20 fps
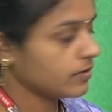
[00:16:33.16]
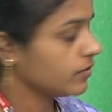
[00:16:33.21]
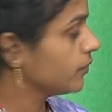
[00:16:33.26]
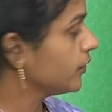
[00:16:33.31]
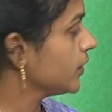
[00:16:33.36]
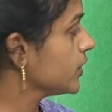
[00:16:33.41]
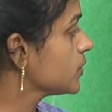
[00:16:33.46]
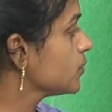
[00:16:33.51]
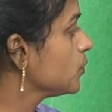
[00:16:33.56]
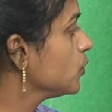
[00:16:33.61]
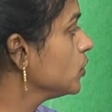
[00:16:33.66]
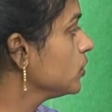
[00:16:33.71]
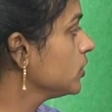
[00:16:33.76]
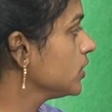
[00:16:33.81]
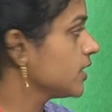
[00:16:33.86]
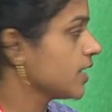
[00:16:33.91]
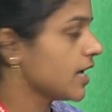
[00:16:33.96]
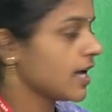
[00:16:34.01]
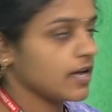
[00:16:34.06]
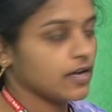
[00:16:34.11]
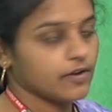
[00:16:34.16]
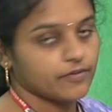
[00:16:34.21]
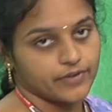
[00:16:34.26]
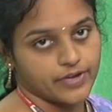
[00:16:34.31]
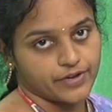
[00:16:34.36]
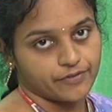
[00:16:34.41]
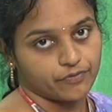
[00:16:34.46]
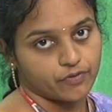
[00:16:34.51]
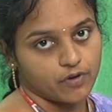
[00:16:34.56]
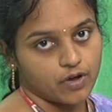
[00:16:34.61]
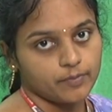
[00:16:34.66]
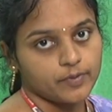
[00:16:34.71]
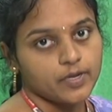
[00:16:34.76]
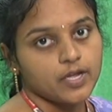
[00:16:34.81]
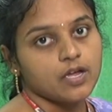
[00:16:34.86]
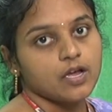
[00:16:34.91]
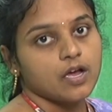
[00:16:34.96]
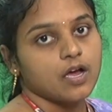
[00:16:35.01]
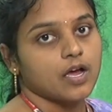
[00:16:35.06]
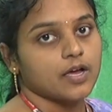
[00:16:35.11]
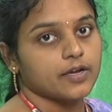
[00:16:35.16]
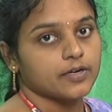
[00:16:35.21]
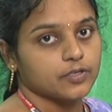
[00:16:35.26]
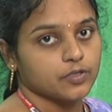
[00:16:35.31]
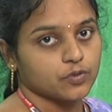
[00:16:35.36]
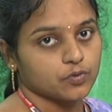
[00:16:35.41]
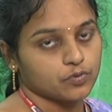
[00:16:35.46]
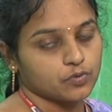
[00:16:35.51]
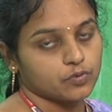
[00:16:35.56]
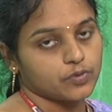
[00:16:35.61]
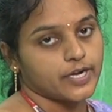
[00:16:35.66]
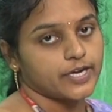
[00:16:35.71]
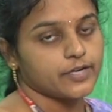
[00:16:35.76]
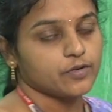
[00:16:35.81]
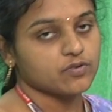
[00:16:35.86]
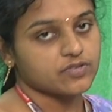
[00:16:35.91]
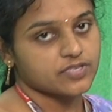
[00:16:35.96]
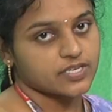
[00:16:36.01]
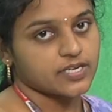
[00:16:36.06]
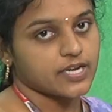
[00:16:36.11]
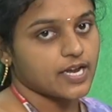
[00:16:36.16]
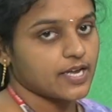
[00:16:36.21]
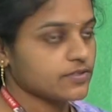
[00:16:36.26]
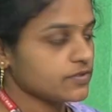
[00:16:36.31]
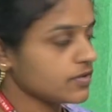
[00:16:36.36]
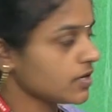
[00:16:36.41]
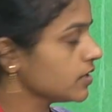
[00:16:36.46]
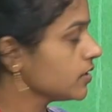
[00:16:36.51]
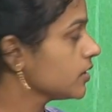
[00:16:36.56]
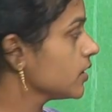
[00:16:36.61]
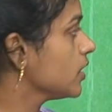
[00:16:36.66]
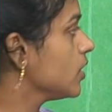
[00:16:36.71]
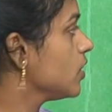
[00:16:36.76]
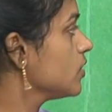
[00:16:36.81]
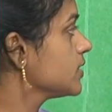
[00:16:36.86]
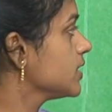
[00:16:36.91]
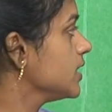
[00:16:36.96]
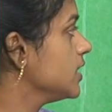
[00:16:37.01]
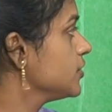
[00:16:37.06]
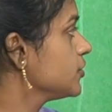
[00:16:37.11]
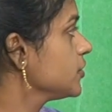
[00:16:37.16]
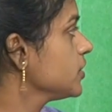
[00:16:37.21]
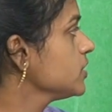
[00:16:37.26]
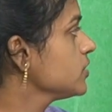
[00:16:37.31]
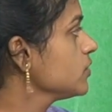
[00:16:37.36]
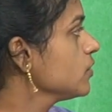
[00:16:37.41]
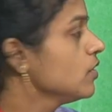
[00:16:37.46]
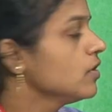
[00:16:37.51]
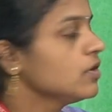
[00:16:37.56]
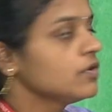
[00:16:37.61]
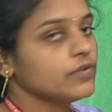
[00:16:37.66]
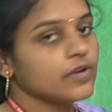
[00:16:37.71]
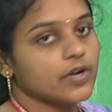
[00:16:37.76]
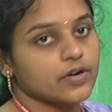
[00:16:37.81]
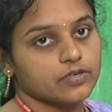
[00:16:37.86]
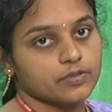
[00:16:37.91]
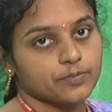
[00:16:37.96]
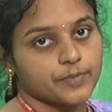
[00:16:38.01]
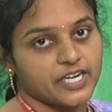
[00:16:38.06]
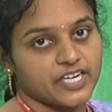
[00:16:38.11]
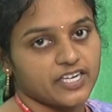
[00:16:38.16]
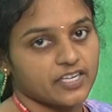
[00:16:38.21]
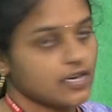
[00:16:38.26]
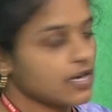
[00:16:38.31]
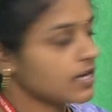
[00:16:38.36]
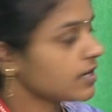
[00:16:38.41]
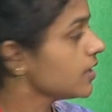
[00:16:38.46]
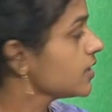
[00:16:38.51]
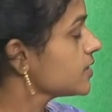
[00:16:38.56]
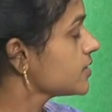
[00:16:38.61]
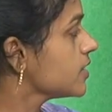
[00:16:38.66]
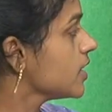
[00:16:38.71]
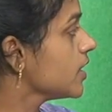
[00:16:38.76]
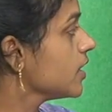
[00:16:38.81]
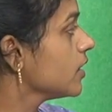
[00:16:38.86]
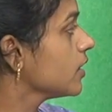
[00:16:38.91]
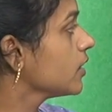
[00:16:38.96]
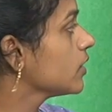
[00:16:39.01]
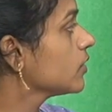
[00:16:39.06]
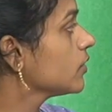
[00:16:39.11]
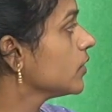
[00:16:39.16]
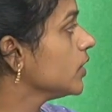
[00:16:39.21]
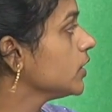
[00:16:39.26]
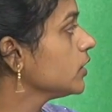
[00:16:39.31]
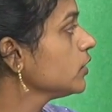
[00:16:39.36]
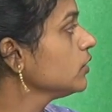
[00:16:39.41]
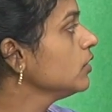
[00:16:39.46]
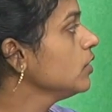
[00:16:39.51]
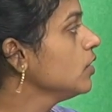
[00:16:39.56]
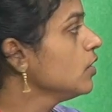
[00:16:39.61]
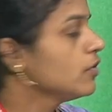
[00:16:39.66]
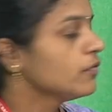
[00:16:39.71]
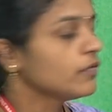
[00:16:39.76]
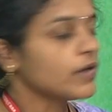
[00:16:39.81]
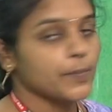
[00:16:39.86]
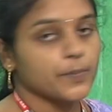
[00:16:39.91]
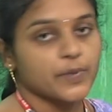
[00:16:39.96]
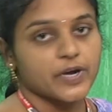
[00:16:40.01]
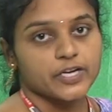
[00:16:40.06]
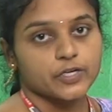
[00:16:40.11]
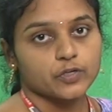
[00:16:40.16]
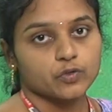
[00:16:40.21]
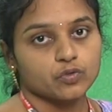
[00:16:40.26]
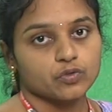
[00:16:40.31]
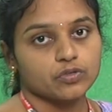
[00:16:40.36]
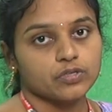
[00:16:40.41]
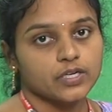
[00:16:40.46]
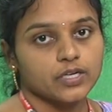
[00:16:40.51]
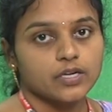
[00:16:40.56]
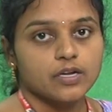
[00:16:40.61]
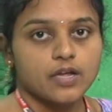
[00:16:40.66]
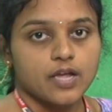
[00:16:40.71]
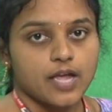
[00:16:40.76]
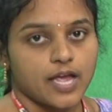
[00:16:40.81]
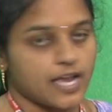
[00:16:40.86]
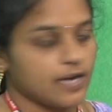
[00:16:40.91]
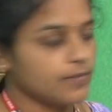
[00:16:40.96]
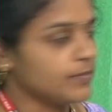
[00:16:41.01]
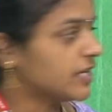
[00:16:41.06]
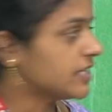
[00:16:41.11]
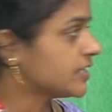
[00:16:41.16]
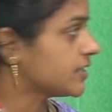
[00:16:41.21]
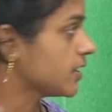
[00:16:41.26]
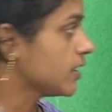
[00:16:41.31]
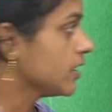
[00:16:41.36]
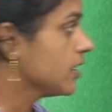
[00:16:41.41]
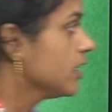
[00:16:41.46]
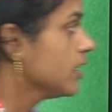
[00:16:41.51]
for smooth waveform or to reduce the transient oscillations, you have to maintain R less than or equal to 1 by 2 root L by C.